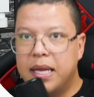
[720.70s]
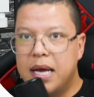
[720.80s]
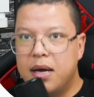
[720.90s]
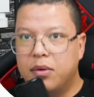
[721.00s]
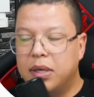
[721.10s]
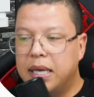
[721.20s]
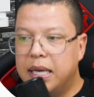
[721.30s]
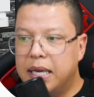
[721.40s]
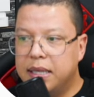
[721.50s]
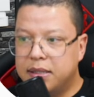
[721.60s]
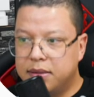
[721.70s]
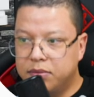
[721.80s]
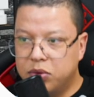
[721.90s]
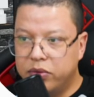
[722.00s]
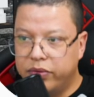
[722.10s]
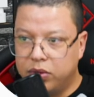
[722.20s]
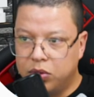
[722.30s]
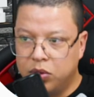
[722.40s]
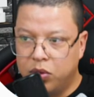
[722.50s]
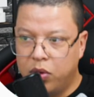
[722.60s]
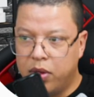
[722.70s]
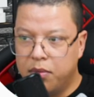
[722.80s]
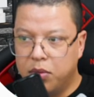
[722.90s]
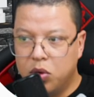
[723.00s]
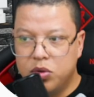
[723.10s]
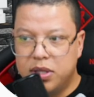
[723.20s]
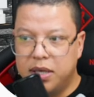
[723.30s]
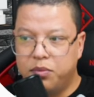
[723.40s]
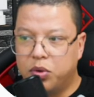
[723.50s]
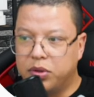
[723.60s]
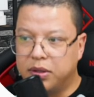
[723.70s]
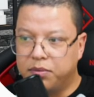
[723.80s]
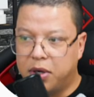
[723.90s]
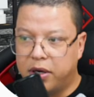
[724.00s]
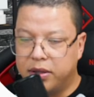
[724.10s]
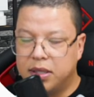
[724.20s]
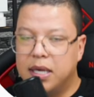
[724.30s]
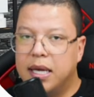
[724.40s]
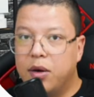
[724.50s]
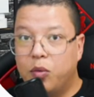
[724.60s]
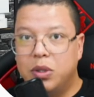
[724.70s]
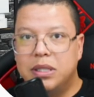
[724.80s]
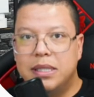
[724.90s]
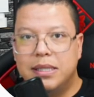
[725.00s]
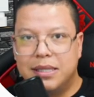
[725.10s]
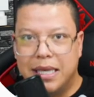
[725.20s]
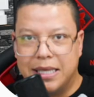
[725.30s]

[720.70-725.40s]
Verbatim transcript: now let's move to the most important part, which is